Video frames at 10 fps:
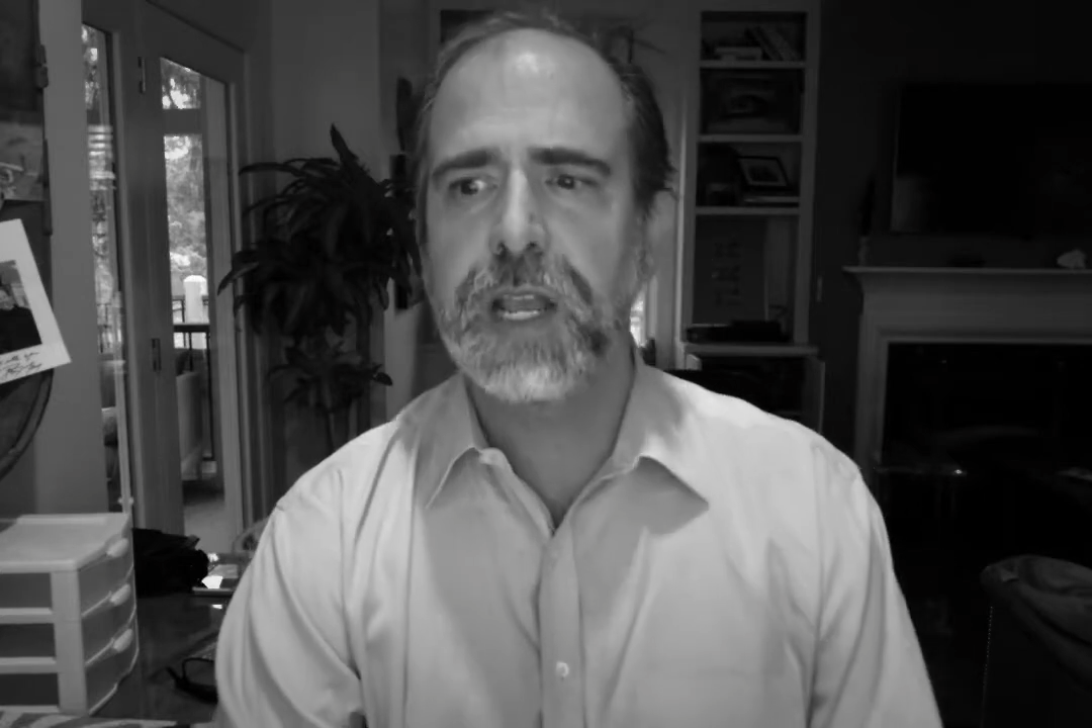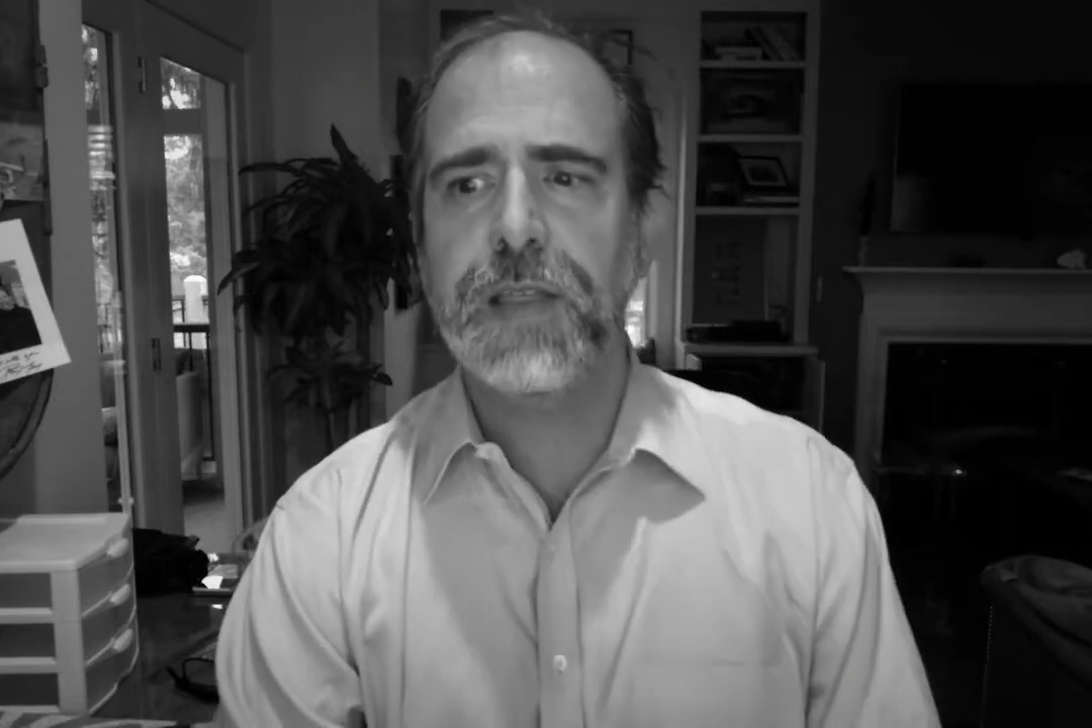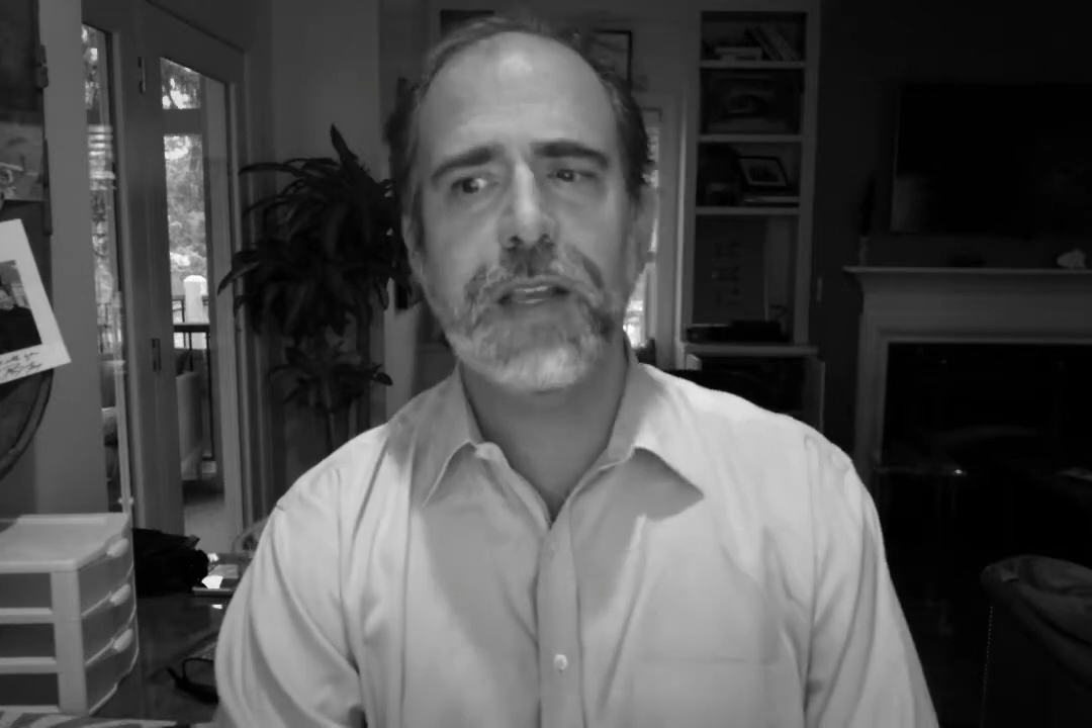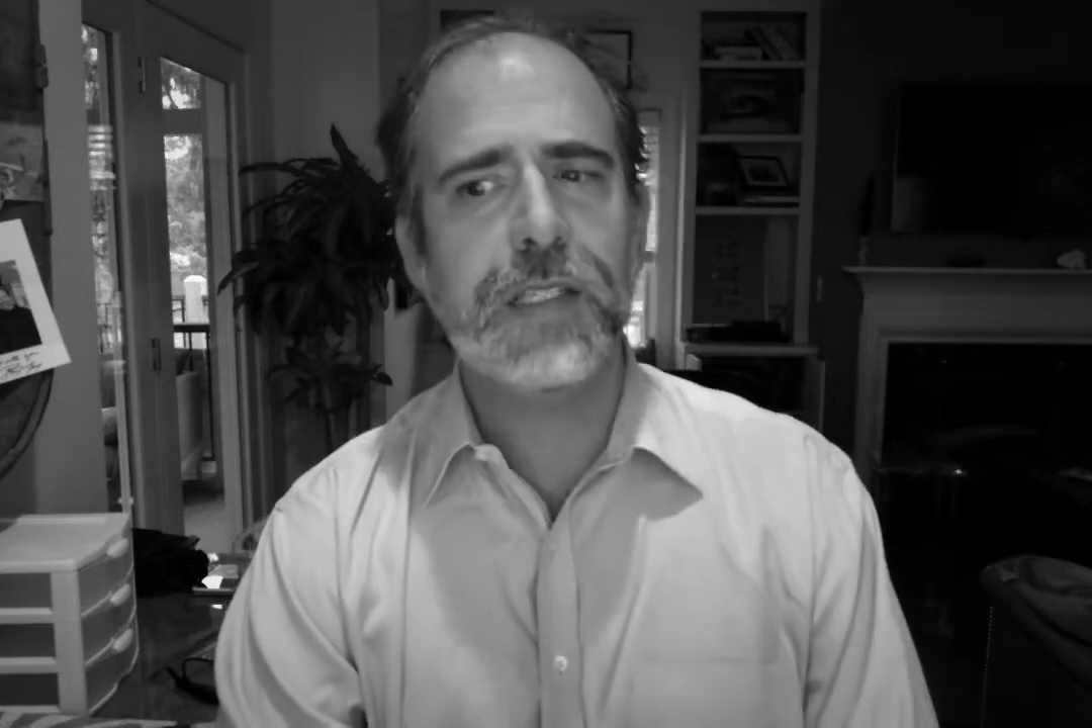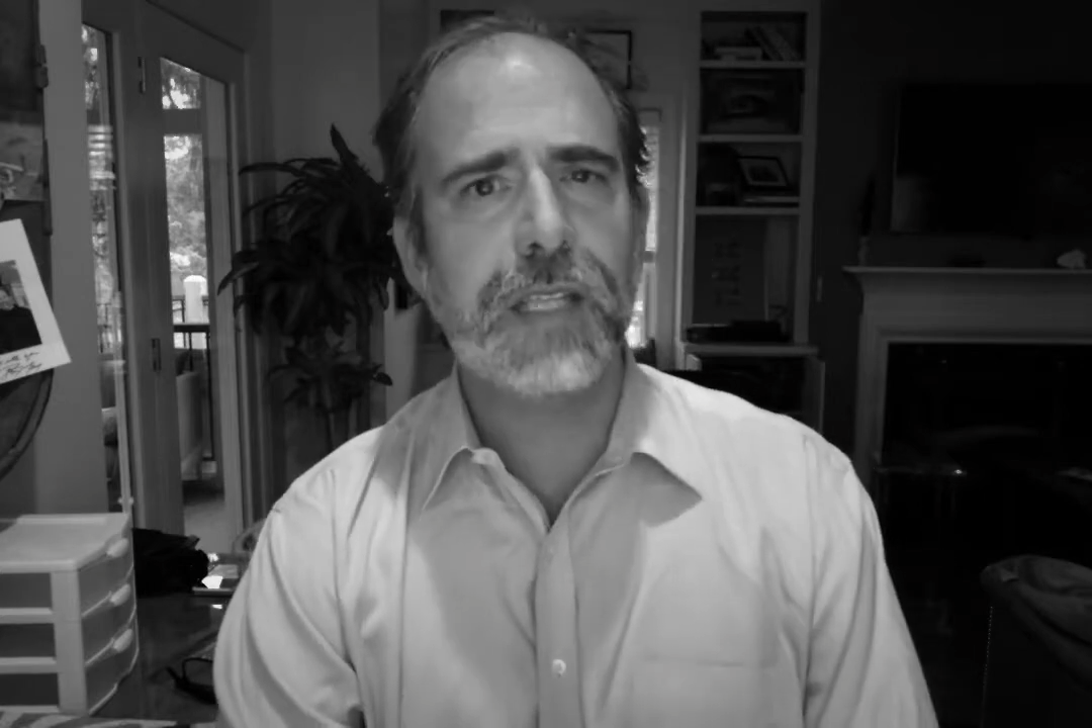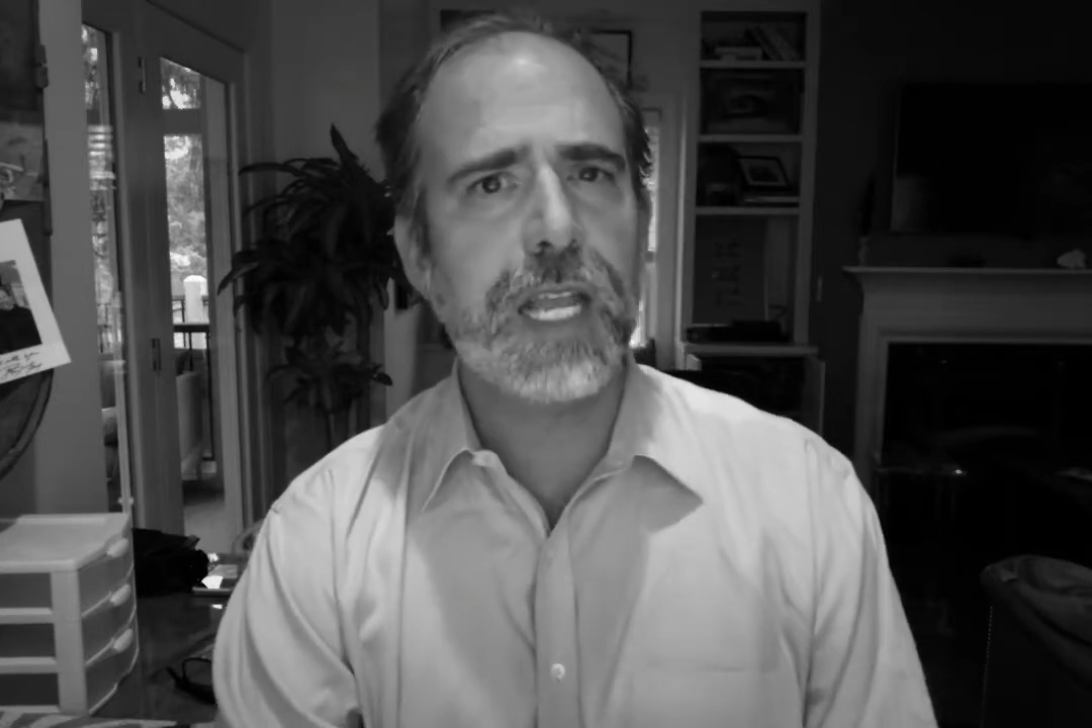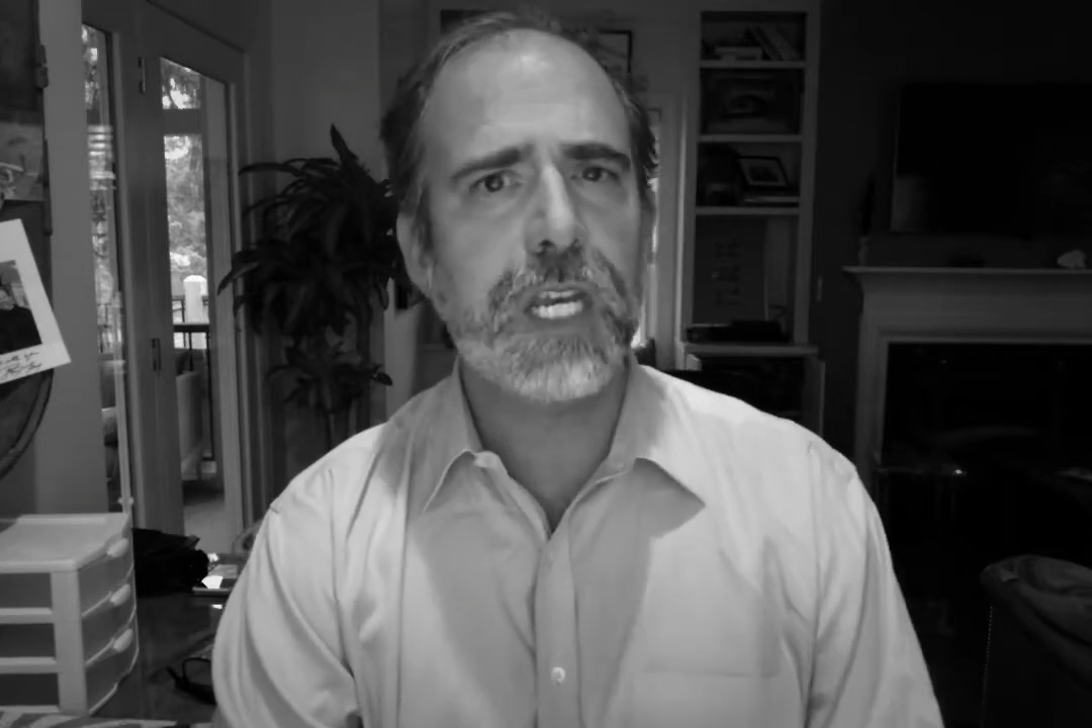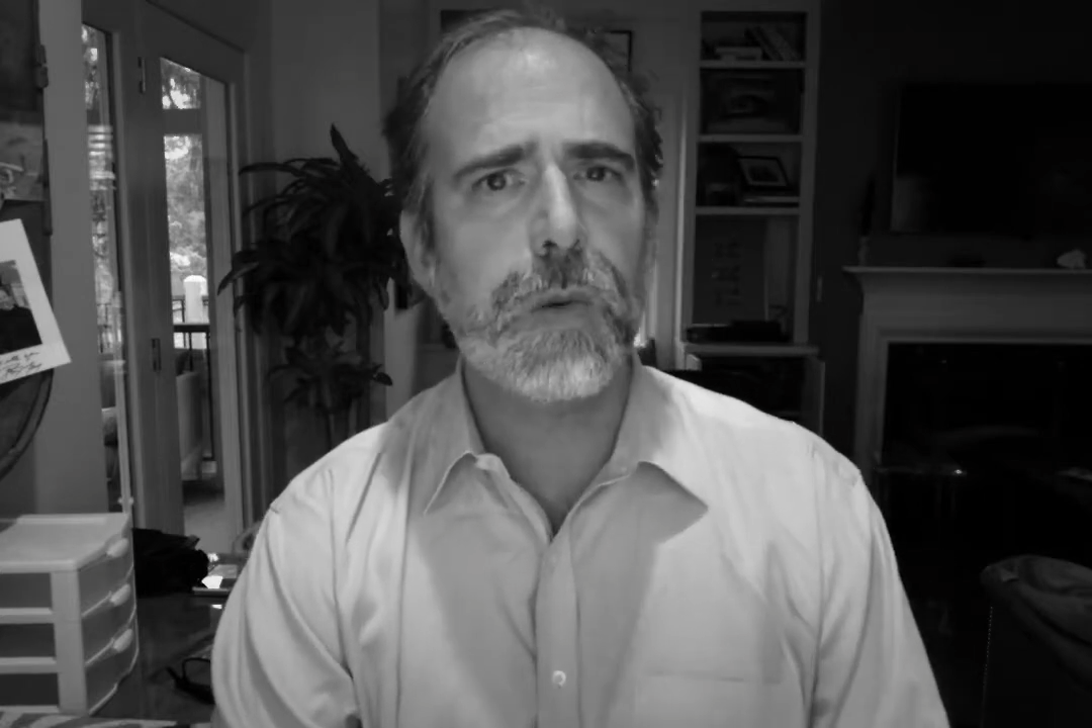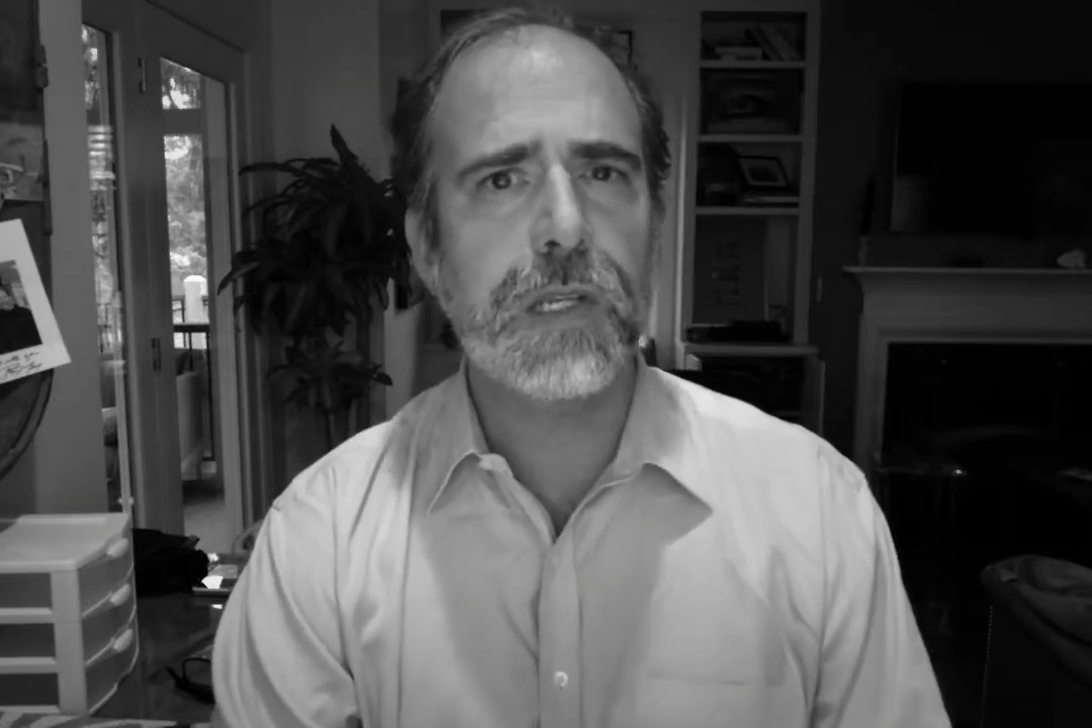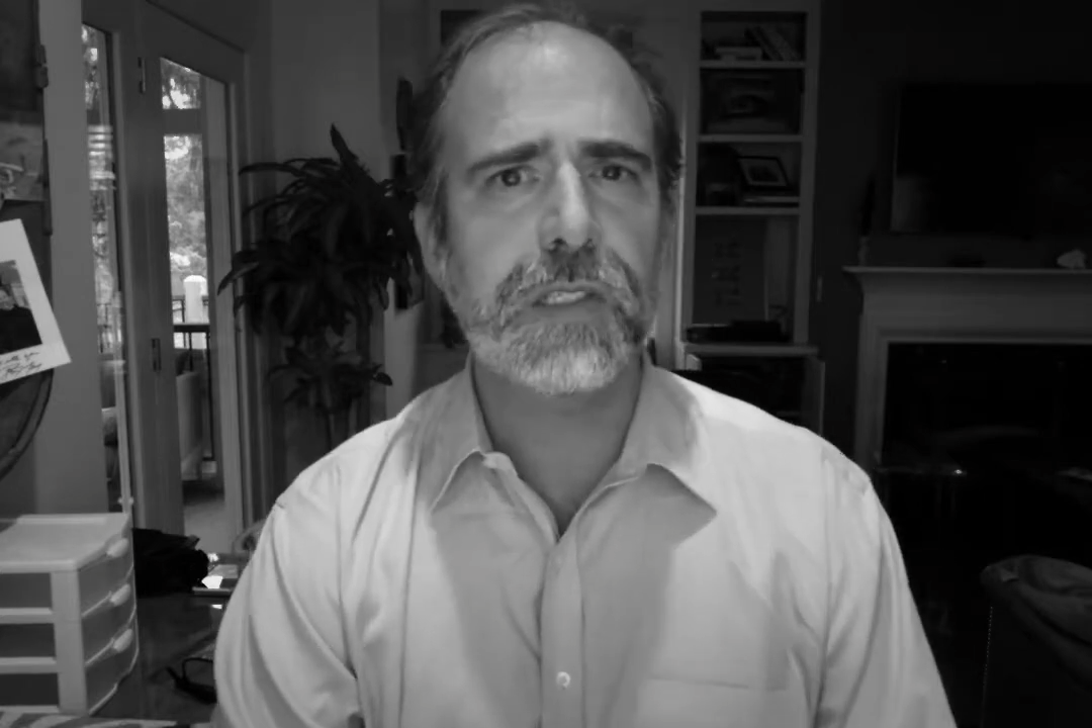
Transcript: they said to his